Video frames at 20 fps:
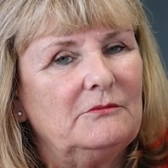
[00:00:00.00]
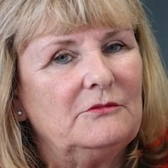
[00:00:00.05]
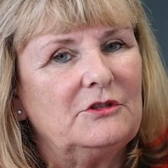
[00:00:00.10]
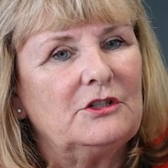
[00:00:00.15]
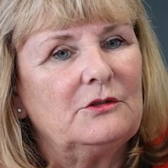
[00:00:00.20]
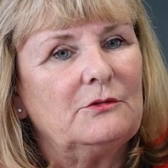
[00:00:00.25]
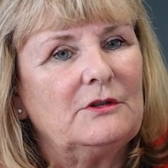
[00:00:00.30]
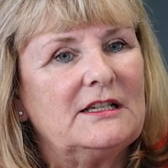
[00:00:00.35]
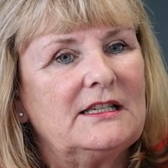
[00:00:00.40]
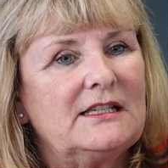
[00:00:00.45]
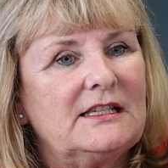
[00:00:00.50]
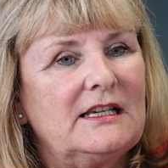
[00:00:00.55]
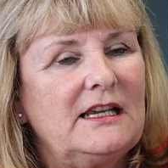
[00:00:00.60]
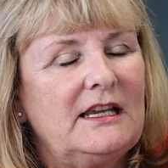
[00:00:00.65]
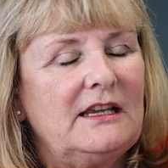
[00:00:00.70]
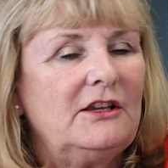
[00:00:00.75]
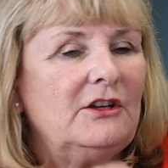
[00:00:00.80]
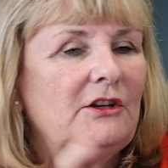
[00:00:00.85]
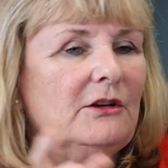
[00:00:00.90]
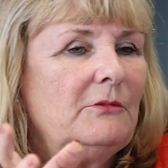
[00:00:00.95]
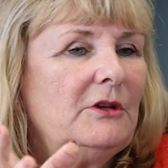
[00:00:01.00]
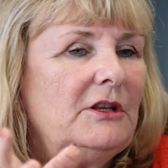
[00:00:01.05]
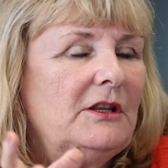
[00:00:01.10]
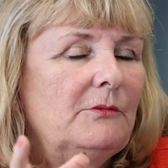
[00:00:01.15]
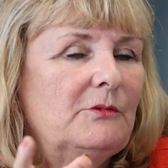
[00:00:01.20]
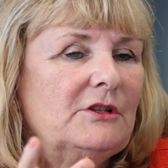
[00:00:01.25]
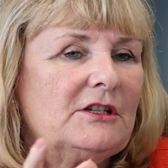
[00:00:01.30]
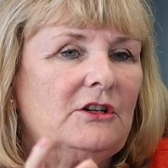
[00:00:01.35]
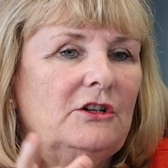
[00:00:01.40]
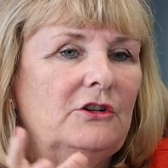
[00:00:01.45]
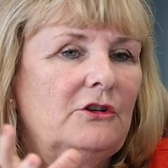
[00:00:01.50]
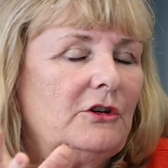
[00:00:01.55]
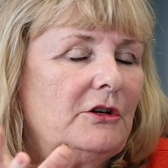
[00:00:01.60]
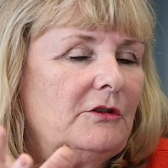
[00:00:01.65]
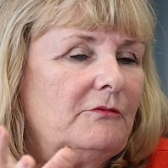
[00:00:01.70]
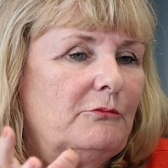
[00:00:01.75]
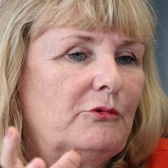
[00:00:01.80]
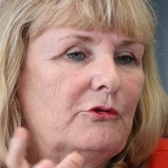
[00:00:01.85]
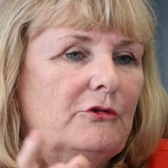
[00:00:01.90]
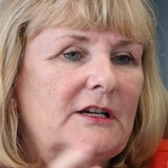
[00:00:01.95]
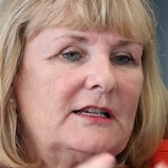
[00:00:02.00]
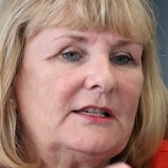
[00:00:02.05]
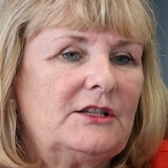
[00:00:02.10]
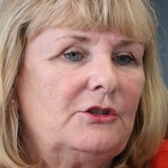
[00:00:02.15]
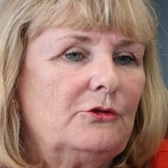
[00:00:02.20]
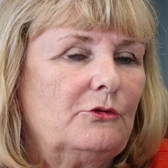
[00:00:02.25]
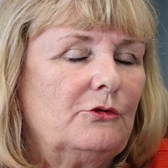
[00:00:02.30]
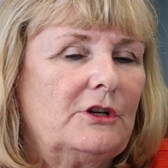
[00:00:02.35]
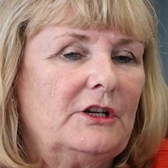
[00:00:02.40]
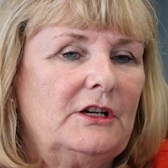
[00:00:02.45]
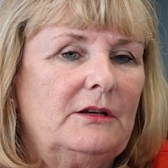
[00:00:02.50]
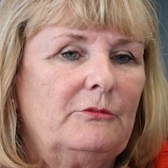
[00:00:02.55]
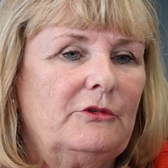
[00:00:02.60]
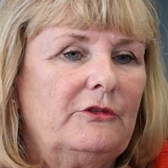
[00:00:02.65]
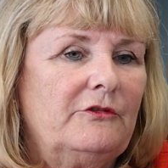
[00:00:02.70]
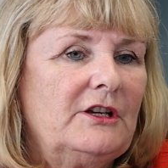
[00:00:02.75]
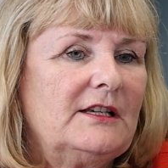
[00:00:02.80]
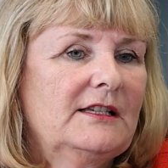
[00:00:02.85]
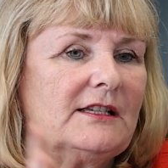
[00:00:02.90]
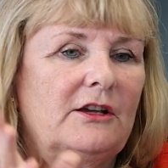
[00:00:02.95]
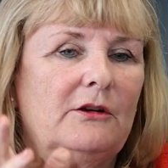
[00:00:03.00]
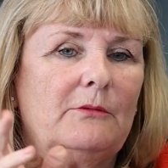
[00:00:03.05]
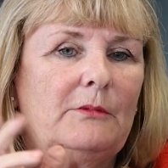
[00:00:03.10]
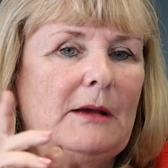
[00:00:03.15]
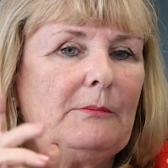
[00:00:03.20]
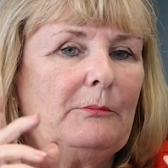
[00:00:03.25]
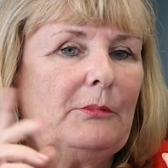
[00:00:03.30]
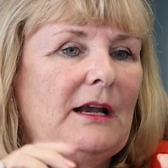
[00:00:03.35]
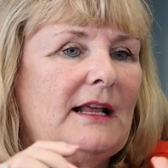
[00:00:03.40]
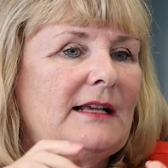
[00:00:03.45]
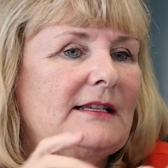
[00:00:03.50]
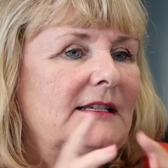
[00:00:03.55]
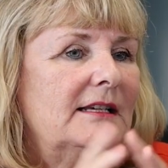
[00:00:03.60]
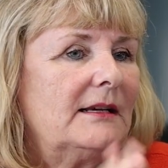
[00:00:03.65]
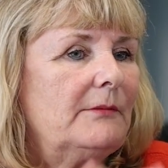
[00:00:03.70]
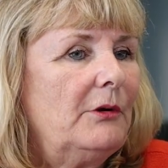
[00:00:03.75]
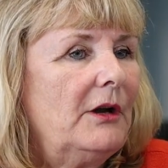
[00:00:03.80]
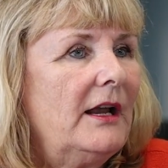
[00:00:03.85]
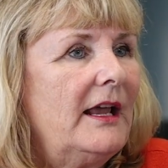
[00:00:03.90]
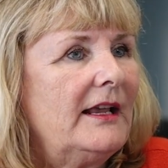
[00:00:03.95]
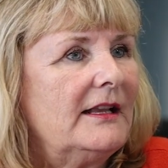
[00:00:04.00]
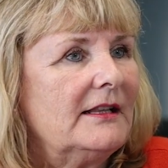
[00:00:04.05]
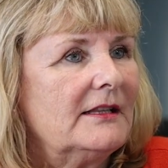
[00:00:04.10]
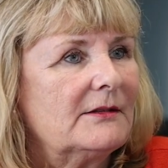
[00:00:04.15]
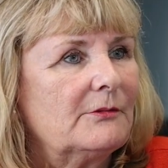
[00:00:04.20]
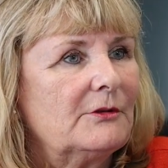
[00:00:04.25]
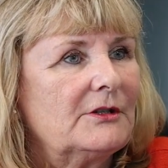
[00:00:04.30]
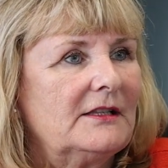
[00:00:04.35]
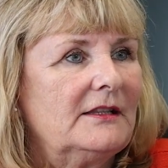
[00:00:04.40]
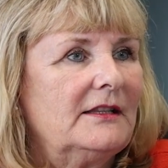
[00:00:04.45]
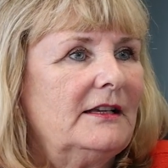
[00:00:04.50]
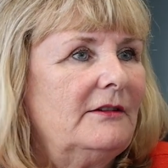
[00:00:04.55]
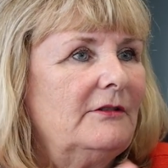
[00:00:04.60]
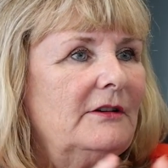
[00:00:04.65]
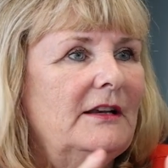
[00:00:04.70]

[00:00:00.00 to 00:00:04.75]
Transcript: Do I see, there was a lot of press talk a number of years ago about plastic planes, wasn't there?